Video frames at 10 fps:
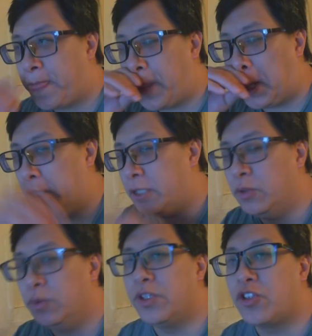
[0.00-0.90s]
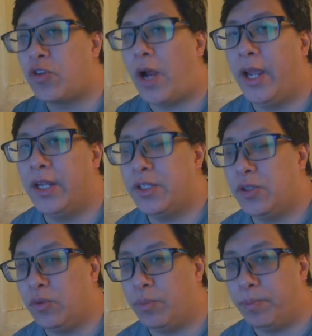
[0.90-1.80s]
You would try
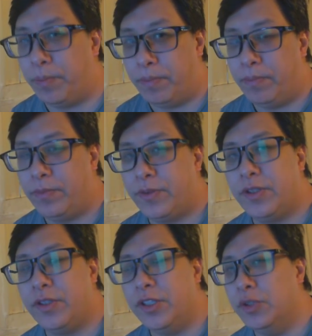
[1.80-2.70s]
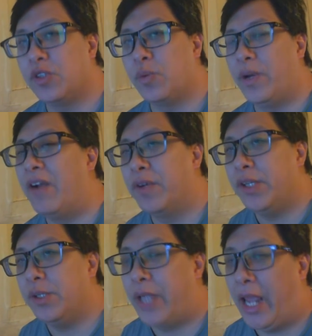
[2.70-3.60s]
to use whatever
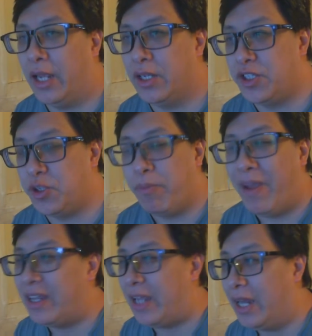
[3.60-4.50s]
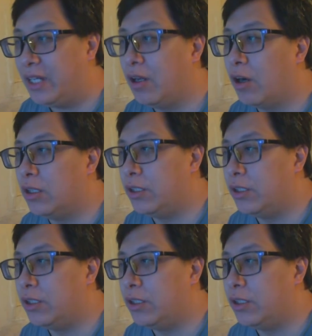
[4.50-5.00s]
you can to make any aura